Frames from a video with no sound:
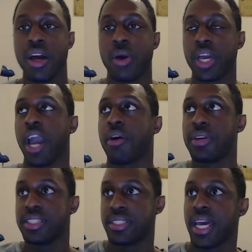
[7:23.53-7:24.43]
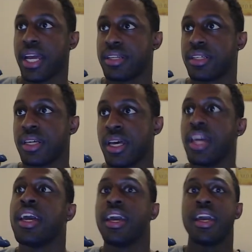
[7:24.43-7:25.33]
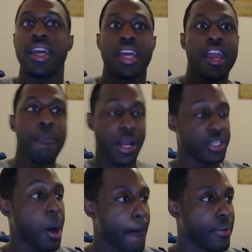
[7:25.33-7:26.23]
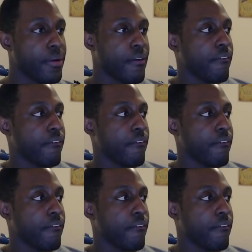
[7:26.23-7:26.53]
Okay, I'll reset in my tub